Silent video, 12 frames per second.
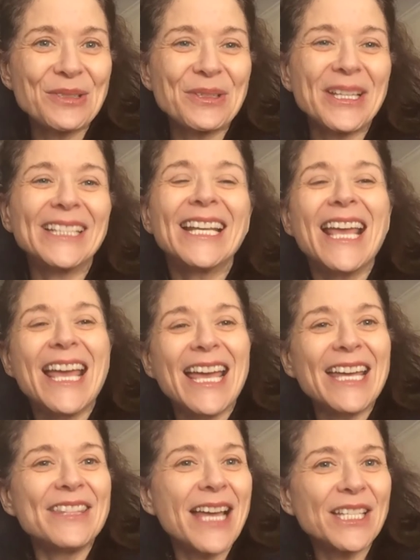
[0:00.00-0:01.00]
it,
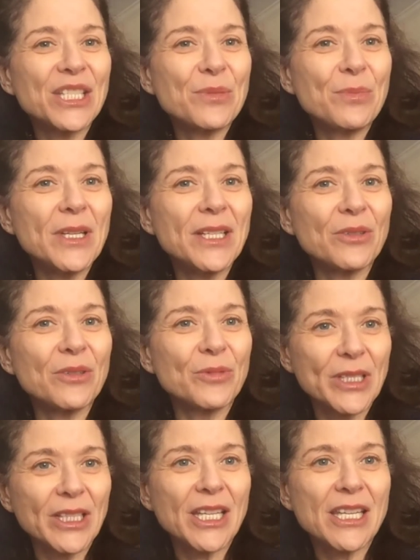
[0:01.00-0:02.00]
and that's been a
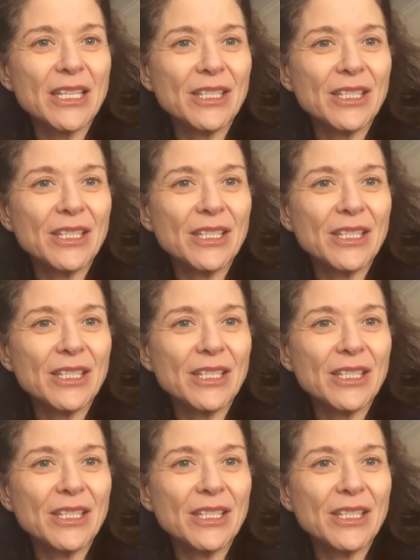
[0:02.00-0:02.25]
really,